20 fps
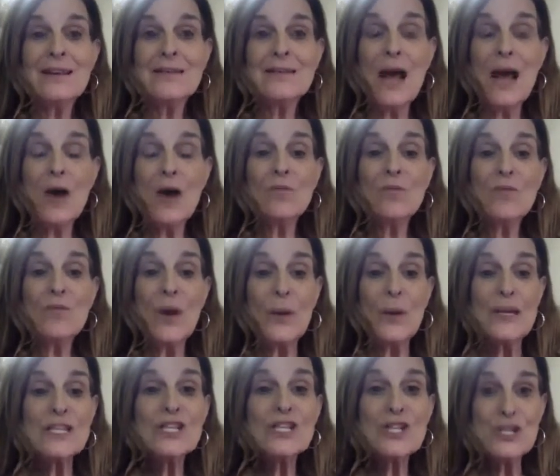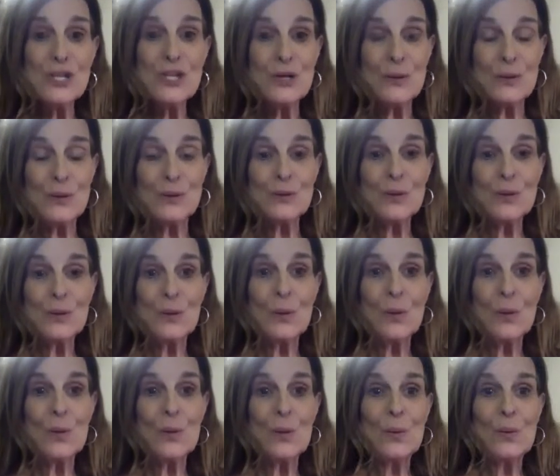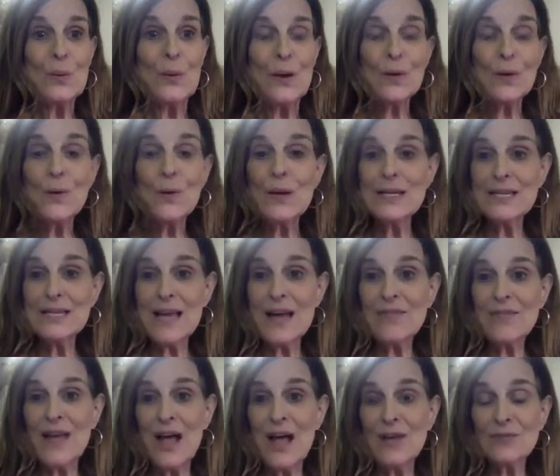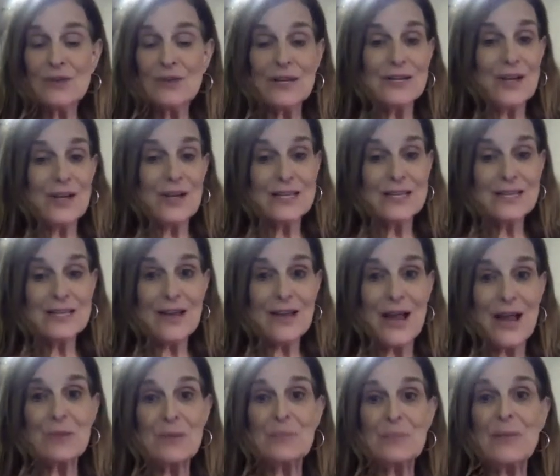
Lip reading: Now, very soon, we are going to have Alfred, not tonight,